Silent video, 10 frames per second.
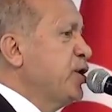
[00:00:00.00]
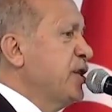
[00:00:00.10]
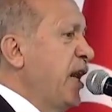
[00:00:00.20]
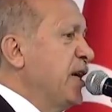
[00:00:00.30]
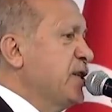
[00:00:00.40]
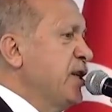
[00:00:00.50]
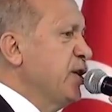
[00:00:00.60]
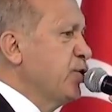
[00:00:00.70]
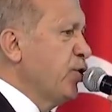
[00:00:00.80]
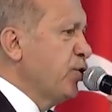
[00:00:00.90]
Reconsider
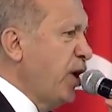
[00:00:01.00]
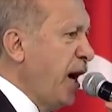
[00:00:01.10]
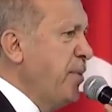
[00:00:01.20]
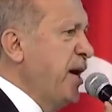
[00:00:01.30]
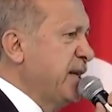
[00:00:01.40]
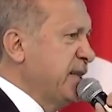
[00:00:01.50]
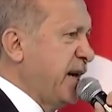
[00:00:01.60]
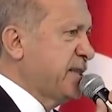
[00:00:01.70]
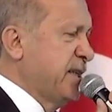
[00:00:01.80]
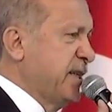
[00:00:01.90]
is a podcast that
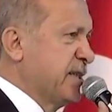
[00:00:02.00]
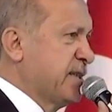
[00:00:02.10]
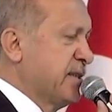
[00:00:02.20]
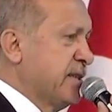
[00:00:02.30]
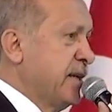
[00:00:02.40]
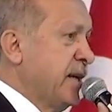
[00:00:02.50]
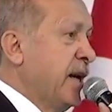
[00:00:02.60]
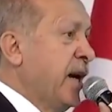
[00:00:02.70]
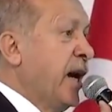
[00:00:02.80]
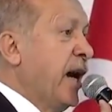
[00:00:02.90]
challenges you to
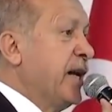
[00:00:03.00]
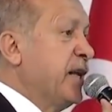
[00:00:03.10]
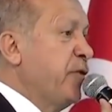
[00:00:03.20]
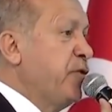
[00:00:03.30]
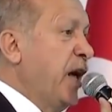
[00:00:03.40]
reconsider